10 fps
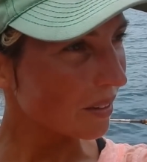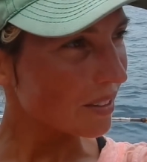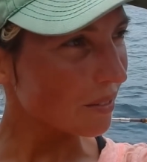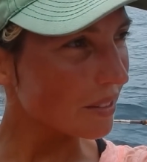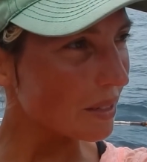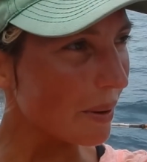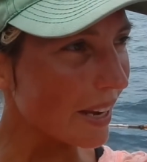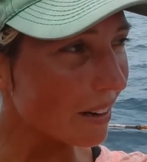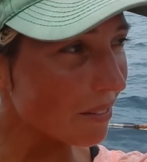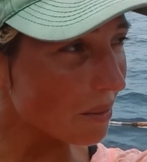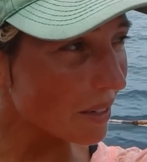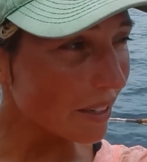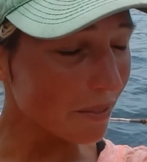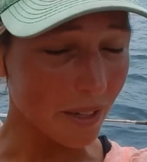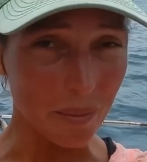So we were debating what we
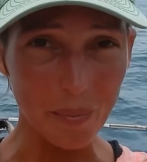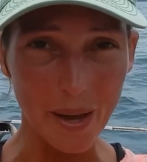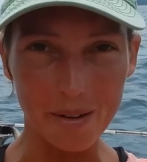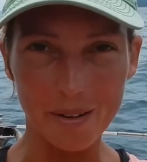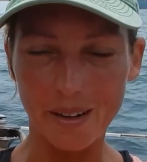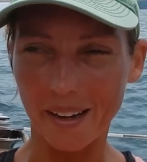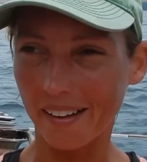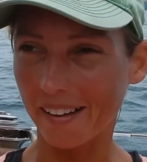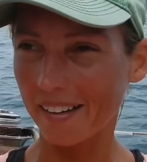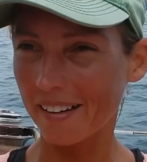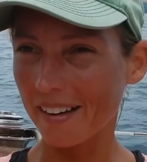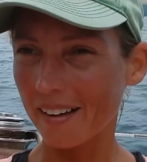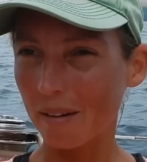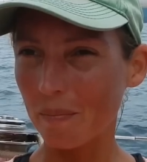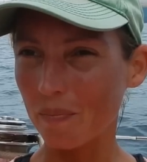could have done better,
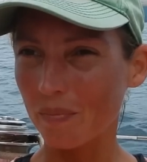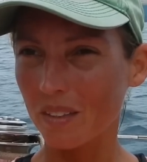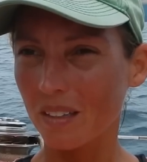and